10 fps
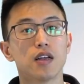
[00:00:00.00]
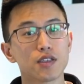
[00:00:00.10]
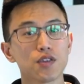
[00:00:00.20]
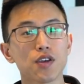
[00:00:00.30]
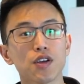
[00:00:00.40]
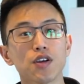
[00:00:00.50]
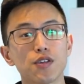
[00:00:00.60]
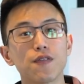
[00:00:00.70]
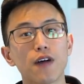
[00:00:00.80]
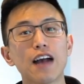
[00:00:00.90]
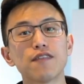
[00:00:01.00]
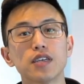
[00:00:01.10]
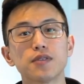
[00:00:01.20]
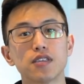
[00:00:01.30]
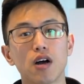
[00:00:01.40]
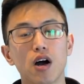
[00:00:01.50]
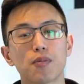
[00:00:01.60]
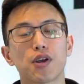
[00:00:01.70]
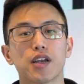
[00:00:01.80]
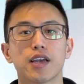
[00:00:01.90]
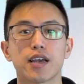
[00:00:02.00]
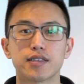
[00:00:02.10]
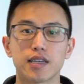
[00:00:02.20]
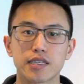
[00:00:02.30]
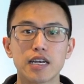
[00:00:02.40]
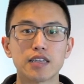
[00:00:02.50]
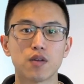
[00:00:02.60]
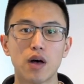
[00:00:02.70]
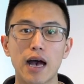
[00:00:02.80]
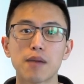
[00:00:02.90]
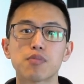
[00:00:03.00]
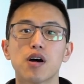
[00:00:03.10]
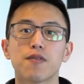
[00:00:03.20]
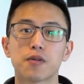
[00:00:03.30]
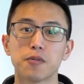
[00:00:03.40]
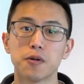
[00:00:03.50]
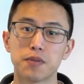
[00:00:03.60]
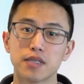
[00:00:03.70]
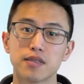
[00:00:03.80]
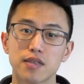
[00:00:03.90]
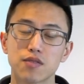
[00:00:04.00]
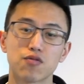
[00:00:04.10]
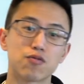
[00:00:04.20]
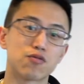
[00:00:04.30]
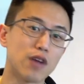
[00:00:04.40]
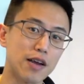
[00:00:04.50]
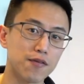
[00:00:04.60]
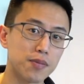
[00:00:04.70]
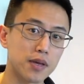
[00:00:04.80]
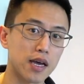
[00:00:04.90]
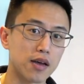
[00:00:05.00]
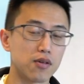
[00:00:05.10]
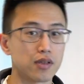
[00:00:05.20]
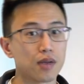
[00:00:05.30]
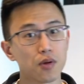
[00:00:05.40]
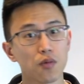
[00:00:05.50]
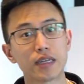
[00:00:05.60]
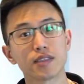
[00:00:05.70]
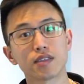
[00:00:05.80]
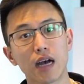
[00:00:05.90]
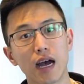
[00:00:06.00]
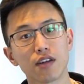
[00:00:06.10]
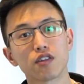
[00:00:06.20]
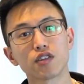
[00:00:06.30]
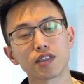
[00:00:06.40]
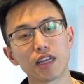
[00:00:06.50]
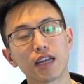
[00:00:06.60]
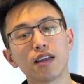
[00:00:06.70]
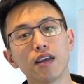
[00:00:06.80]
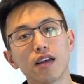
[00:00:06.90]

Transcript: So there you go, the five tips in operating a successful and profitable business right from the get-go. Number one is to understand